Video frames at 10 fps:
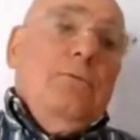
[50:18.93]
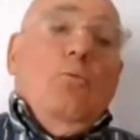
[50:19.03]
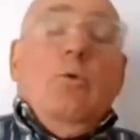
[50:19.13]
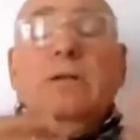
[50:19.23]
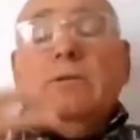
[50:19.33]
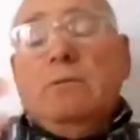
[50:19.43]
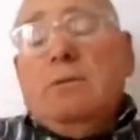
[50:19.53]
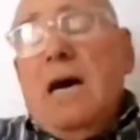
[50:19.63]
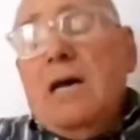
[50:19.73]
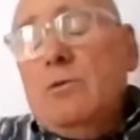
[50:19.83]
When
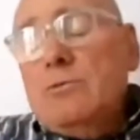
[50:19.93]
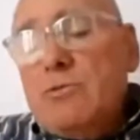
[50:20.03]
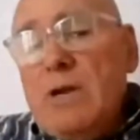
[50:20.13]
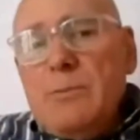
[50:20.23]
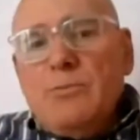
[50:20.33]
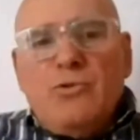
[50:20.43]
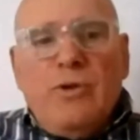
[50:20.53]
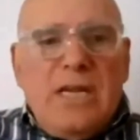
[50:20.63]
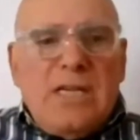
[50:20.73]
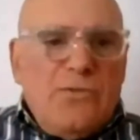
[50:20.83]
Donald Trump
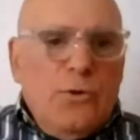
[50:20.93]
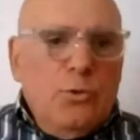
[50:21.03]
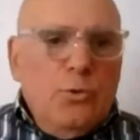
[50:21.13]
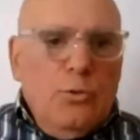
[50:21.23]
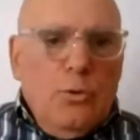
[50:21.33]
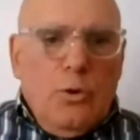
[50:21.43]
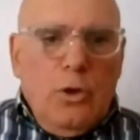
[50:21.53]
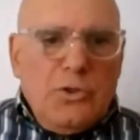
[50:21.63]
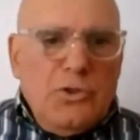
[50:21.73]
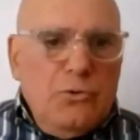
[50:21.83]
transferred
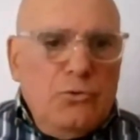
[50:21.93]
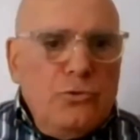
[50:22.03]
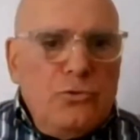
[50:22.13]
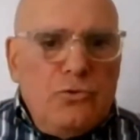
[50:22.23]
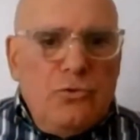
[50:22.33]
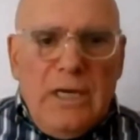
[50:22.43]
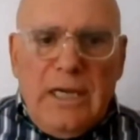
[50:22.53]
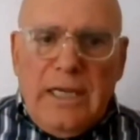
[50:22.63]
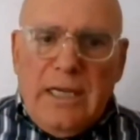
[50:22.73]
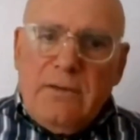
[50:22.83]
close to 2
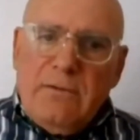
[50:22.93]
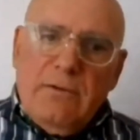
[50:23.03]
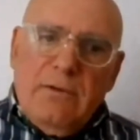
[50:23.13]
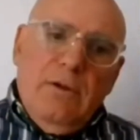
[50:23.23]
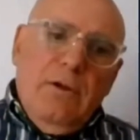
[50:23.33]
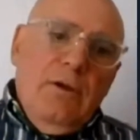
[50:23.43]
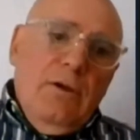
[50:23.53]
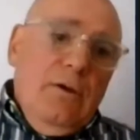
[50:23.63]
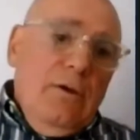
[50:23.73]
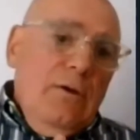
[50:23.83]
trillion
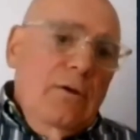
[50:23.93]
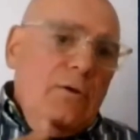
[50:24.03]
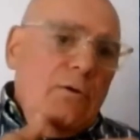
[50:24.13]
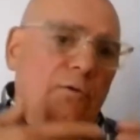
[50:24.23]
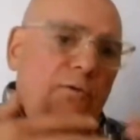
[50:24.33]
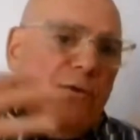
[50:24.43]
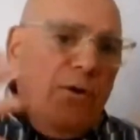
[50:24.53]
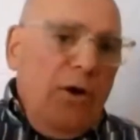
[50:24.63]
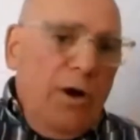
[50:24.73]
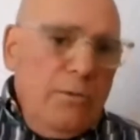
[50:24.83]

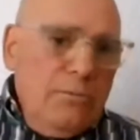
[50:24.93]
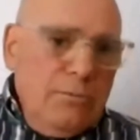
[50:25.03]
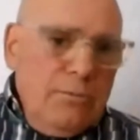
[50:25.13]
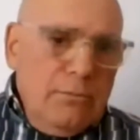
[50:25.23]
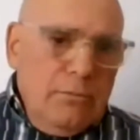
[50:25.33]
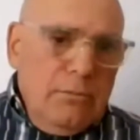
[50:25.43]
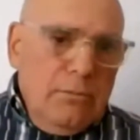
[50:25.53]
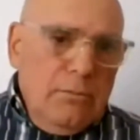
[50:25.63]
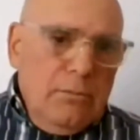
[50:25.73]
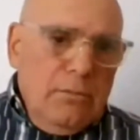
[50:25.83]
from
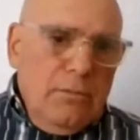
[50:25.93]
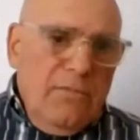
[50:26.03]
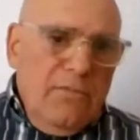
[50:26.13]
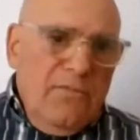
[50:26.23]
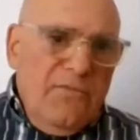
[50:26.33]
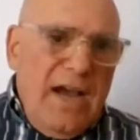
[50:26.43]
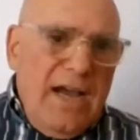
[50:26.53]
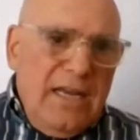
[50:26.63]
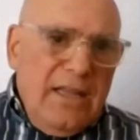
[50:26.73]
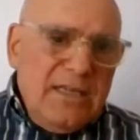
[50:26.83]

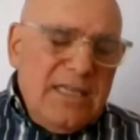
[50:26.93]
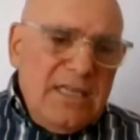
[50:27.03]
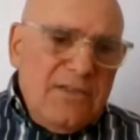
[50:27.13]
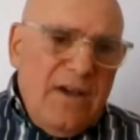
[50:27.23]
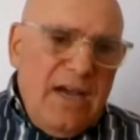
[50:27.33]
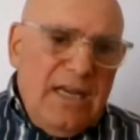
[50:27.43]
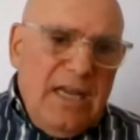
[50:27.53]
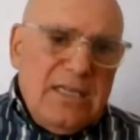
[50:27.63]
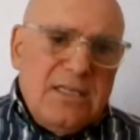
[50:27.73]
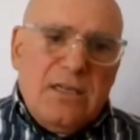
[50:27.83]
the state's
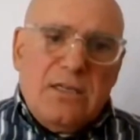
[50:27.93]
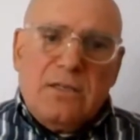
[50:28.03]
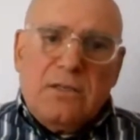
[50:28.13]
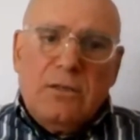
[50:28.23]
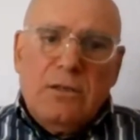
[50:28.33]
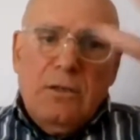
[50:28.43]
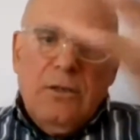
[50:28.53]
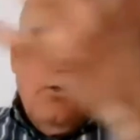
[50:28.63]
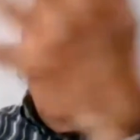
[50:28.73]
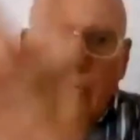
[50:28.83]
finances
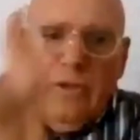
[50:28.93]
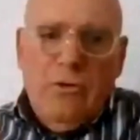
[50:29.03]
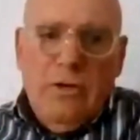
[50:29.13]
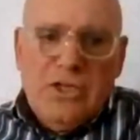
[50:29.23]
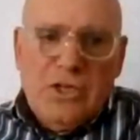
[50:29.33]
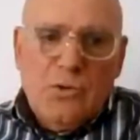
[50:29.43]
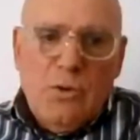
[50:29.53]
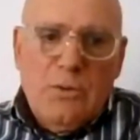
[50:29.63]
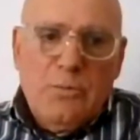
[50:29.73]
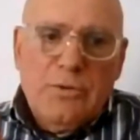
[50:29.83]
to the richest
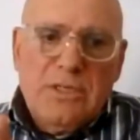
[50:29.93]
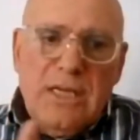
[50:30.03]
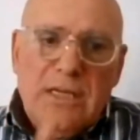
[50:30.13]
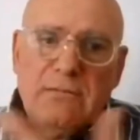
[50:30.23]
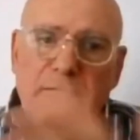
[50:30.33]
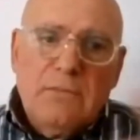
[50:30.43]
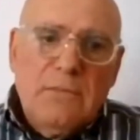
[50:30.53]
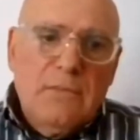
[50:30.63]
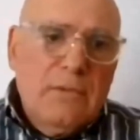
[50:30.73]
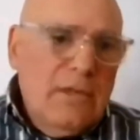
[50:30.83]
1%,
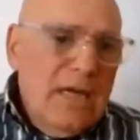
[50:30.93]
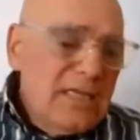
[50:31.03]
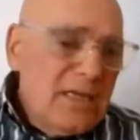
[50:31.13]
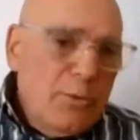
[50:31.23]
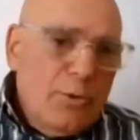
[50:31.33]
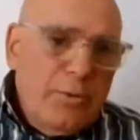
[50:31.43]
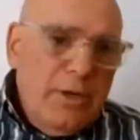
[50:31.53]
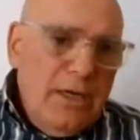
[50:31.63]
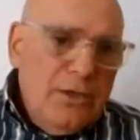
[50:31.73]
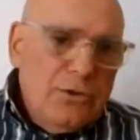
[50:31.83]
that's
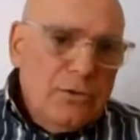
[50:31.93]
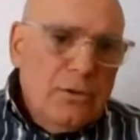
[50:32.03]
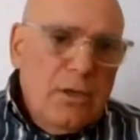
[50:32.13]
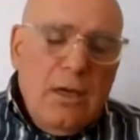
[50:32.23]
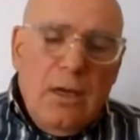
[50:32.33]
appropriation.